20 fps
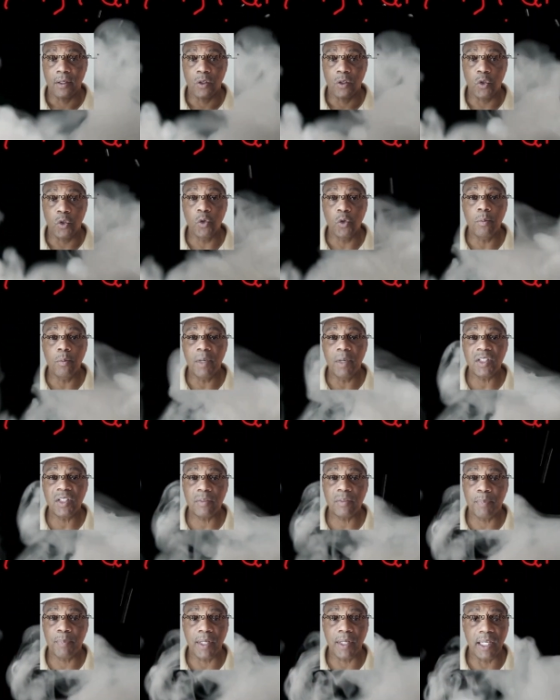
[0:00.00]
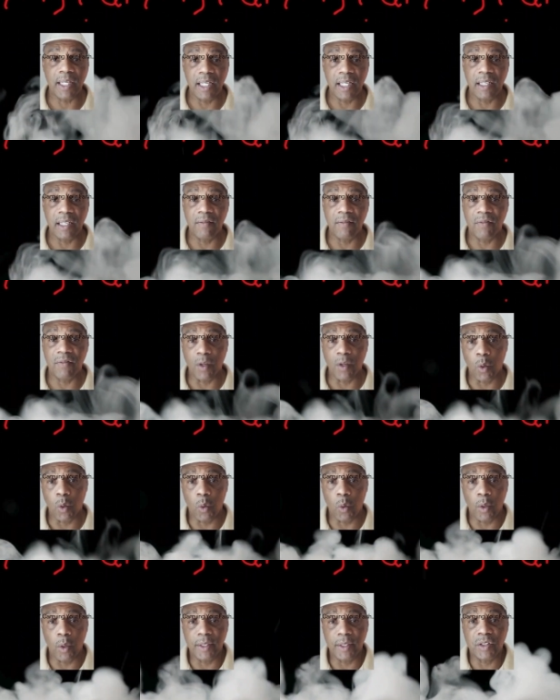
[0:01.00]
You must believe the
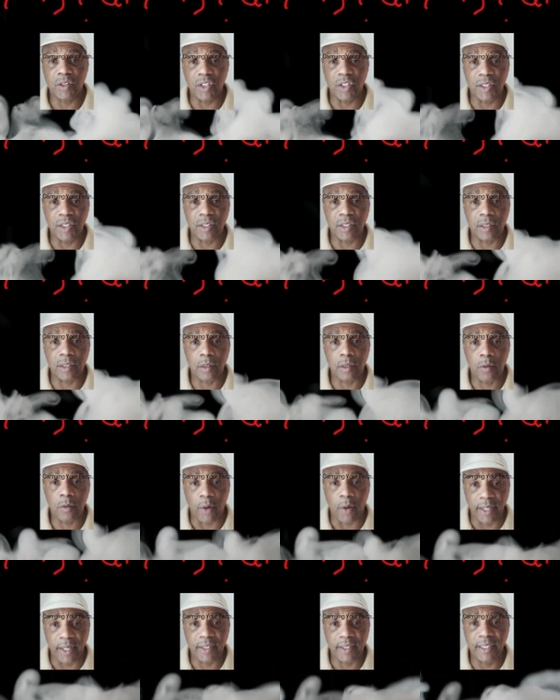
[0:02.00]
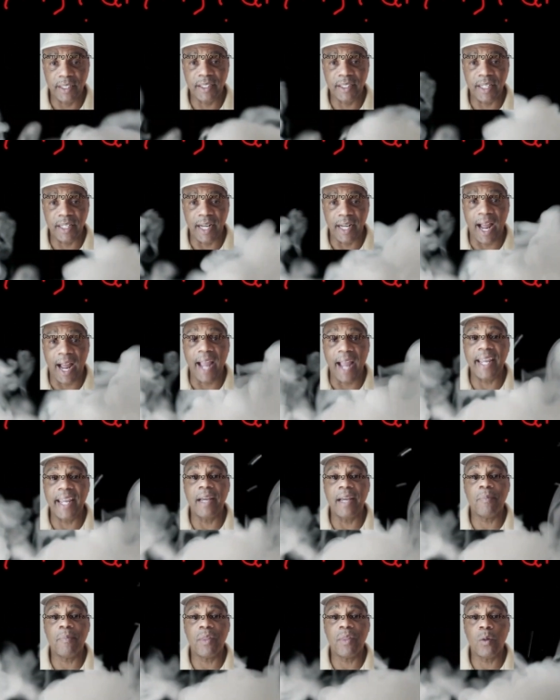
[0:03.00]
Lord Jesus Christ. He said, I
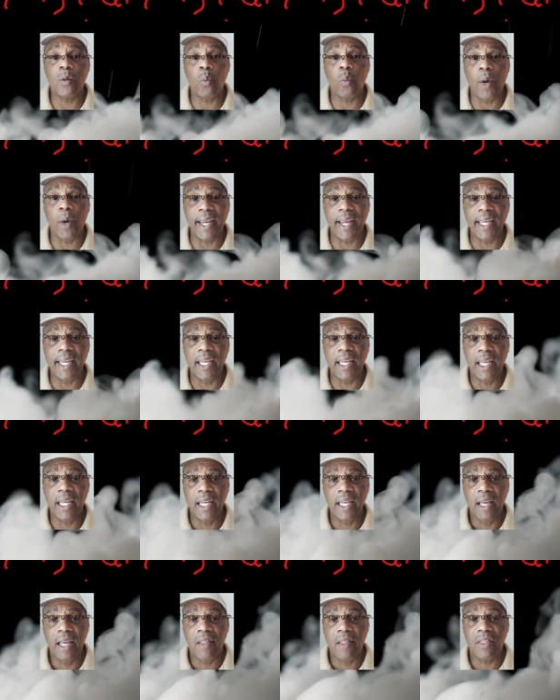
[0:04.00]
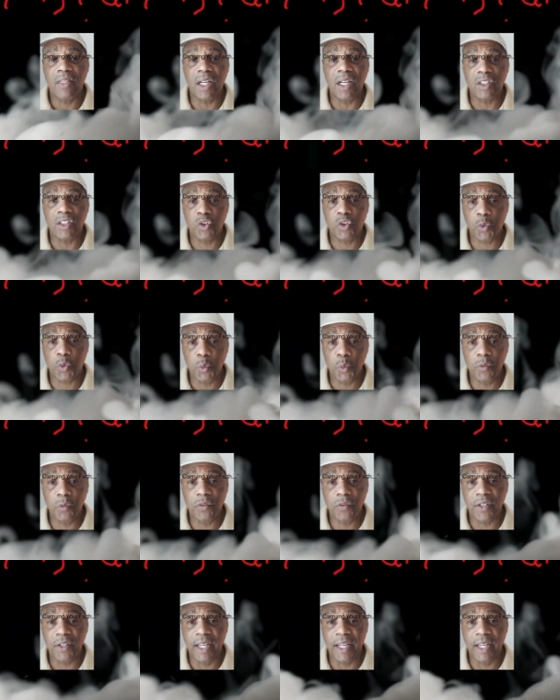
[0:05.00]
am the way, the truth,